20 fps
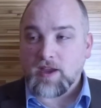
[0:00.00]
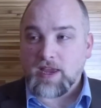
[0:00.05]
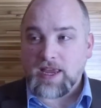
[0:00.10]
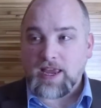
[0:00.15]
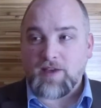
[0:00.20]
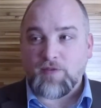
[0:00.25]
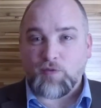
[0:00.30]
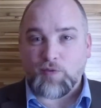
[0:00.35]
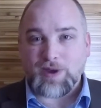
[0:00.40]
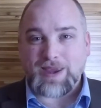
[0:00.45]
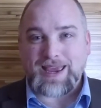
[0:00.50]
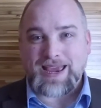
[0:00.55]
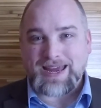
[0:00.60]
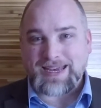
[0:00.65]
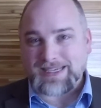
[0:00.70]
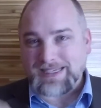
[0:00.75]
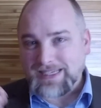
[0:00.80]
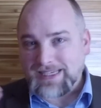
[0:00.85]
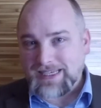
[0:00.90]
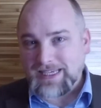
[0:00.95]
If we
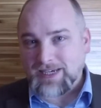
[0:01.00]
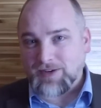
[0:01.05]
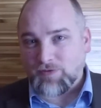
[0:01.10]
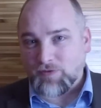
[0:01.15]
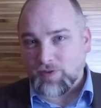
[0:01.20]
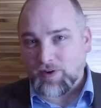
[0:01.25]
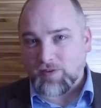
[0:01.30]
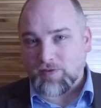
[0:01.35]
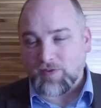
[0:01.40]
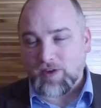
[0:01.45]
had different